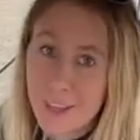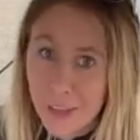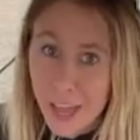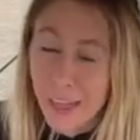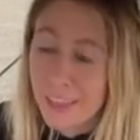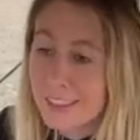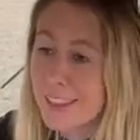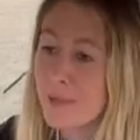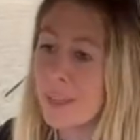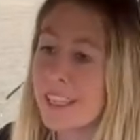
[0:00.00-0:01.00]
y'all, this is
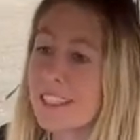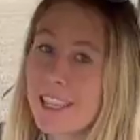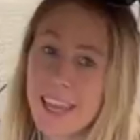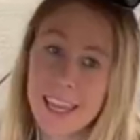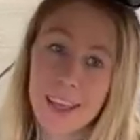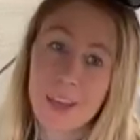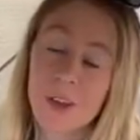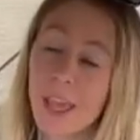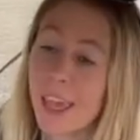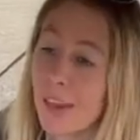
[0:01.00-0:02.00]
what it's like
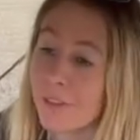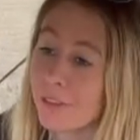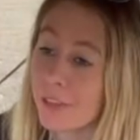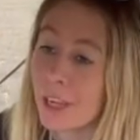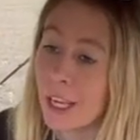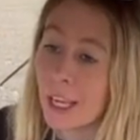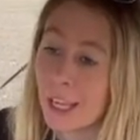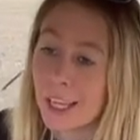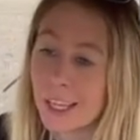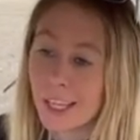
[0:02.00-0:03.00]
if
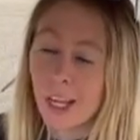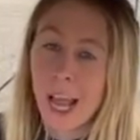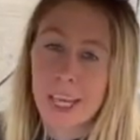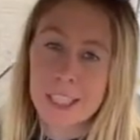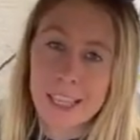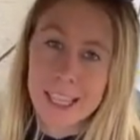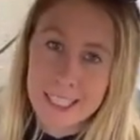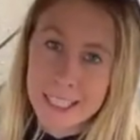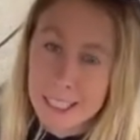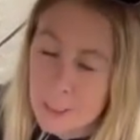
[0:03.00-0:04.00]
you're actually
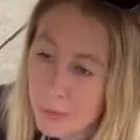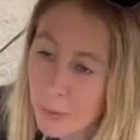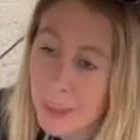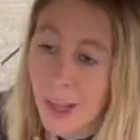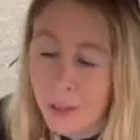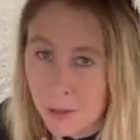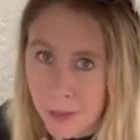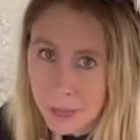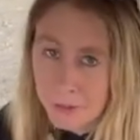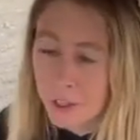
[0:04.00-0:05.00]
listening to me without the
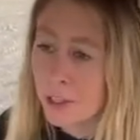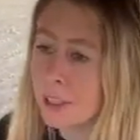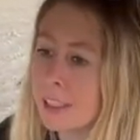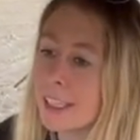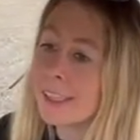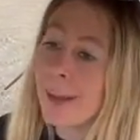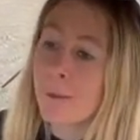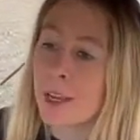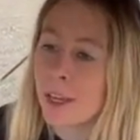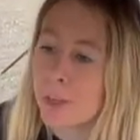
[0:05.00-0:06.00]
microphone. I'm
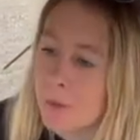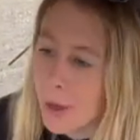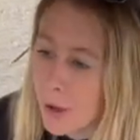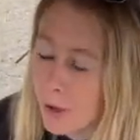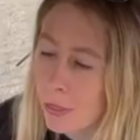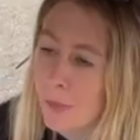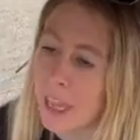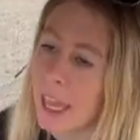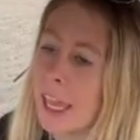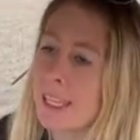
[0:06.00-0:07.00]
going to do both
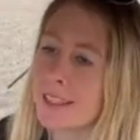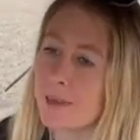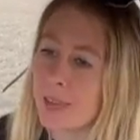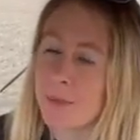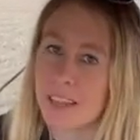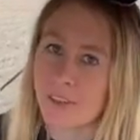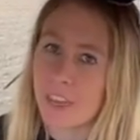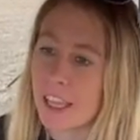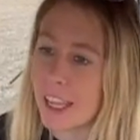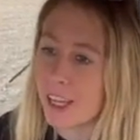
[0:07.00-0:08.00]
because sometimes I
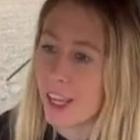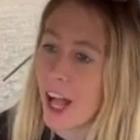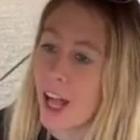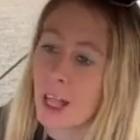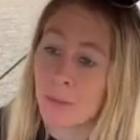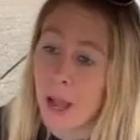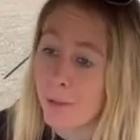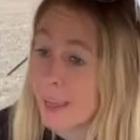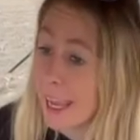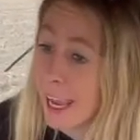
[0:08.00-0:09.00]
feel like y'all
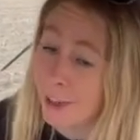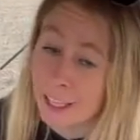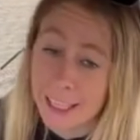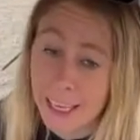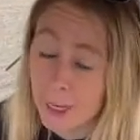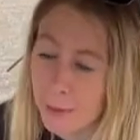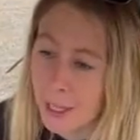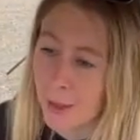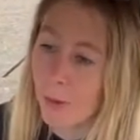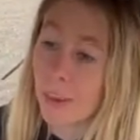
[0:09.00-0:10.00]
probably can't really hear
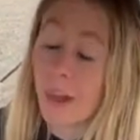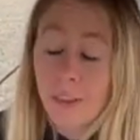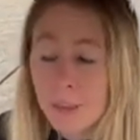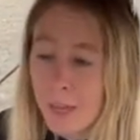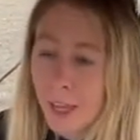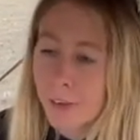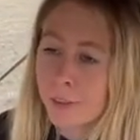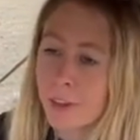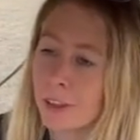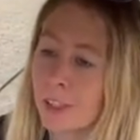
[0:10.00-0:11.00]
me without the
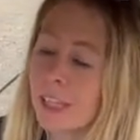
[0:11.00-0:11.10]
microphone,